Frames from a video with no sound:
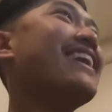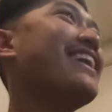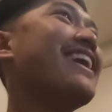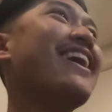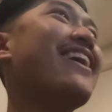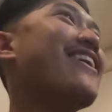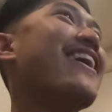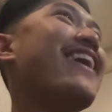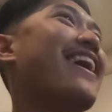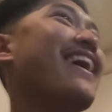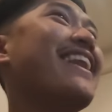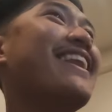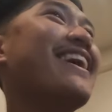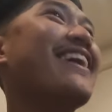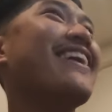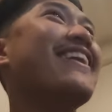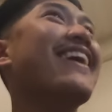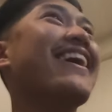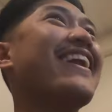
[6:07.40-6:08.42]
no,
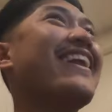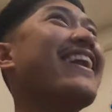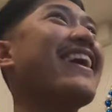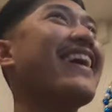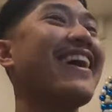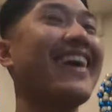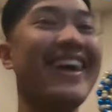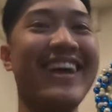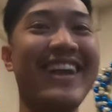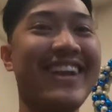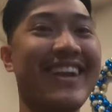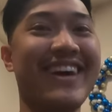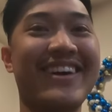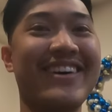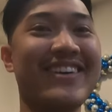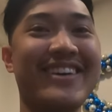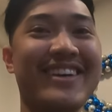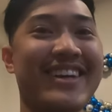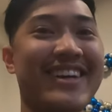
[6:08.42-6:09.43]
no, no, no,
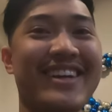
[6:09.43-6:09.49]
no.